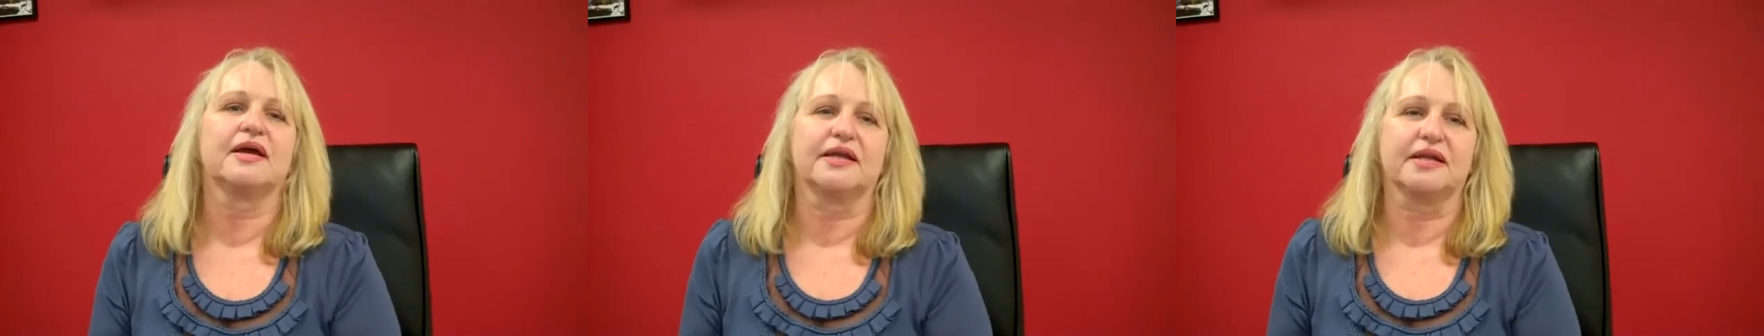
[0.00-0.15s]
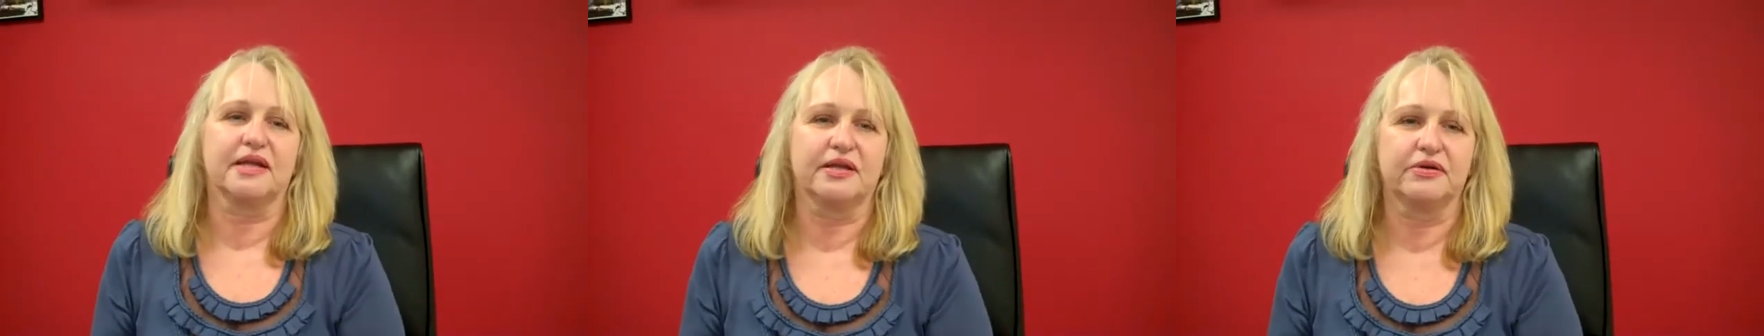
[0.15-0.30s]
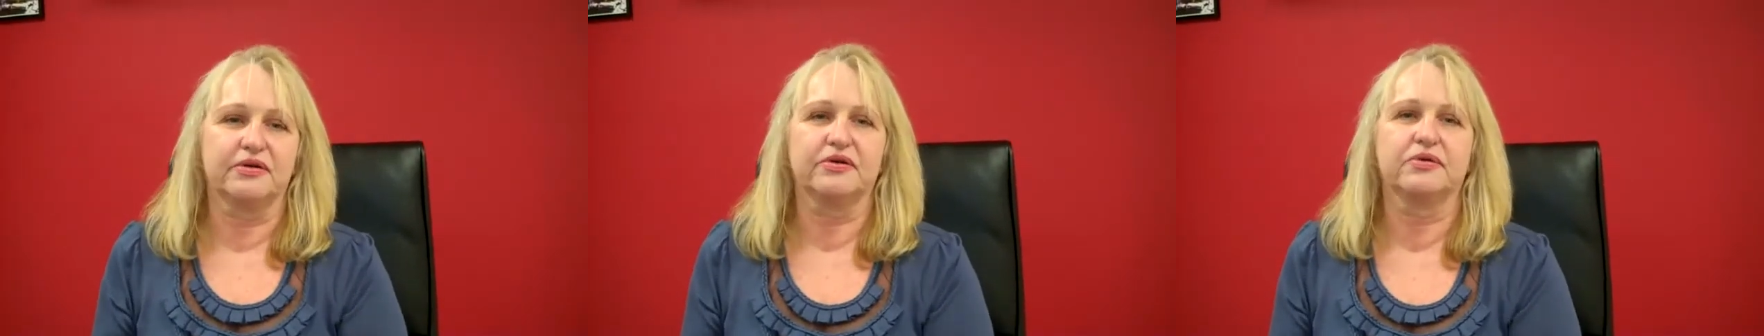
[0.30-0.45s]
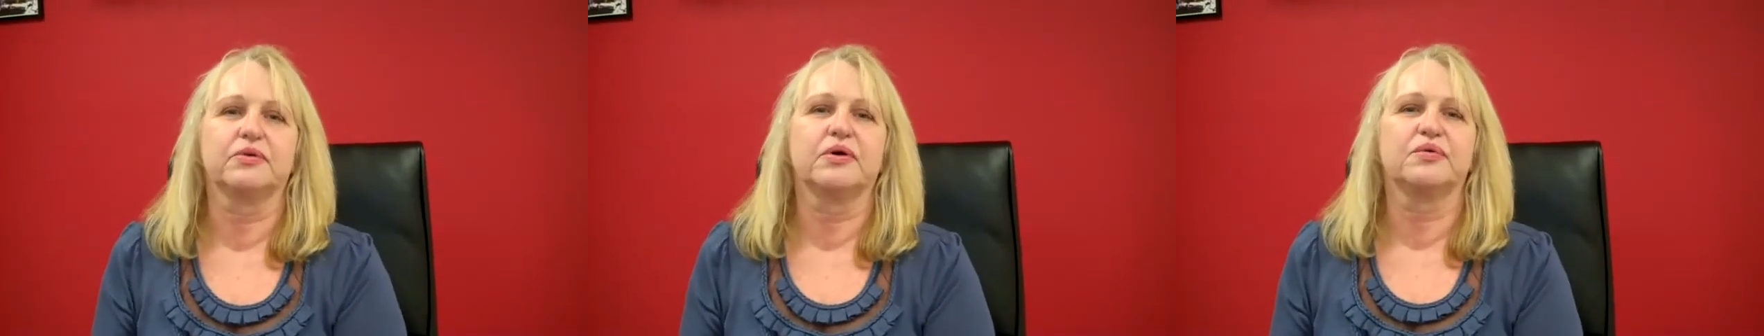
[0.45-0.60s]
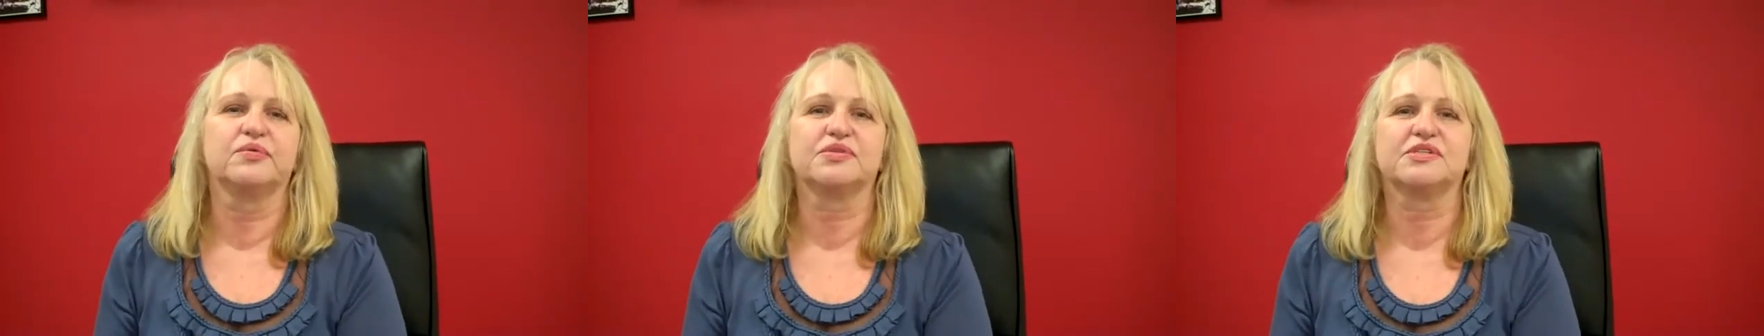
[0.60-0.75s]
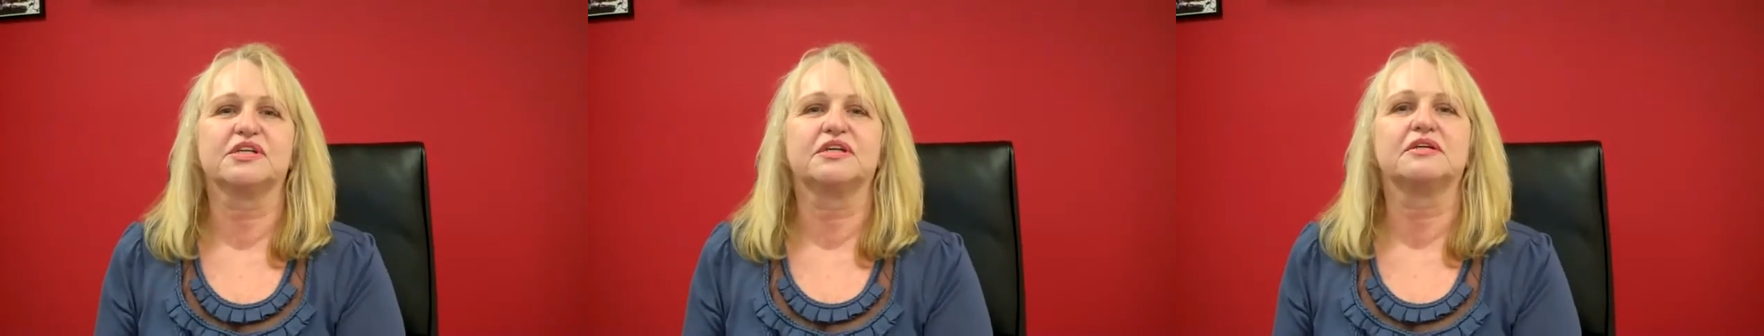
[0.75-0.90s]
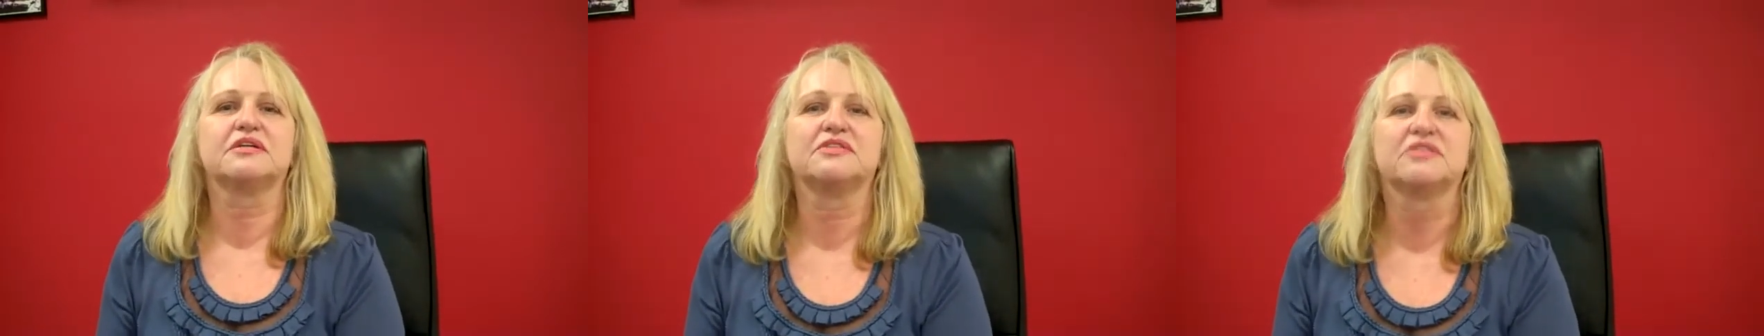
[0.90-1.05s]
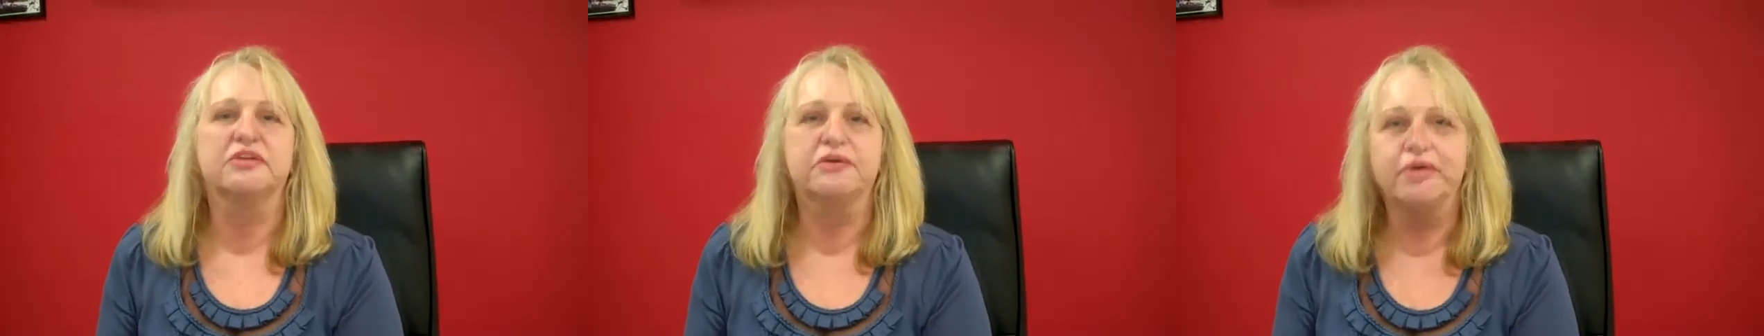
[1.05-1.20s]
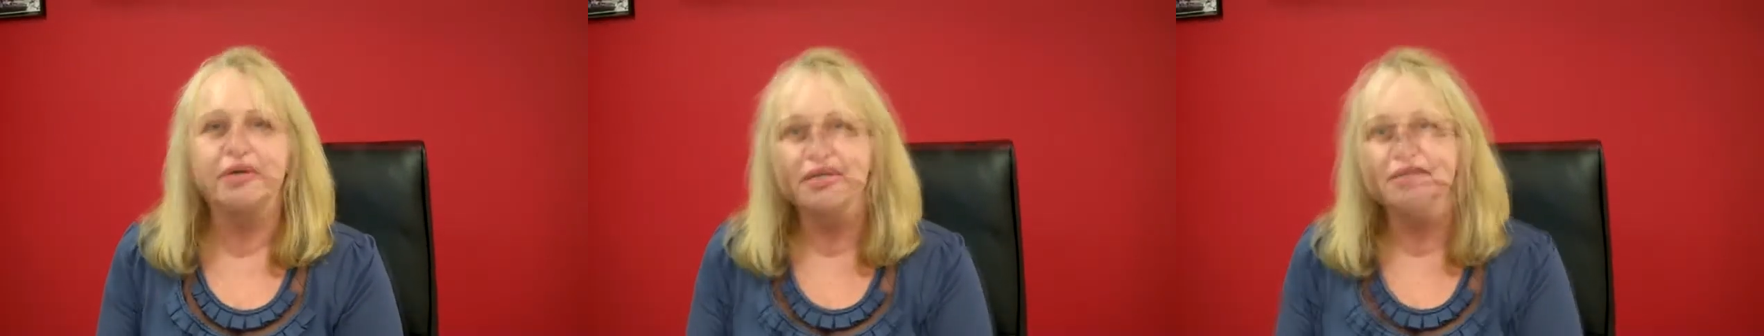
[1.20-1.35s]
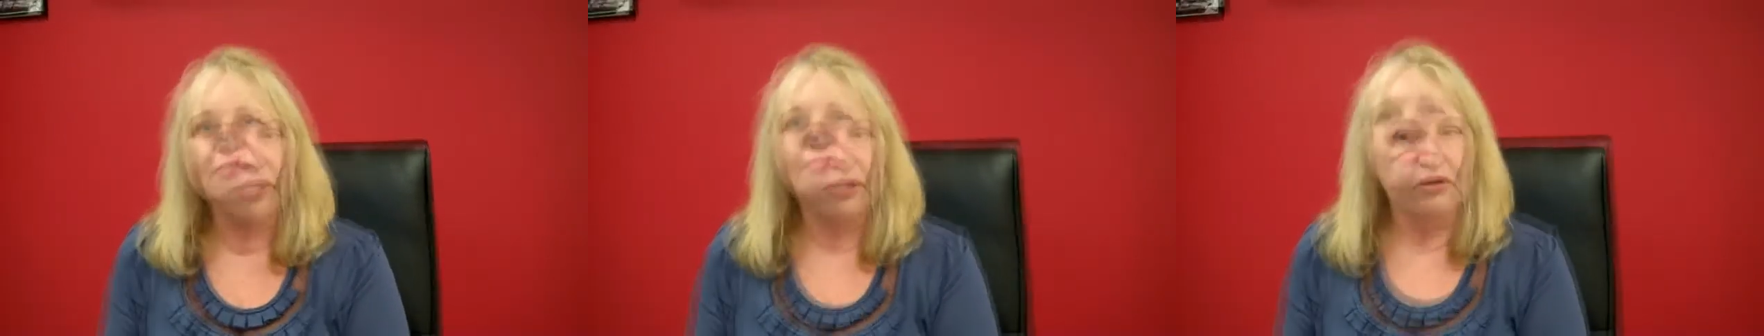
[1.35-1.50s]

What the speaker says: and I knew I was going to do it.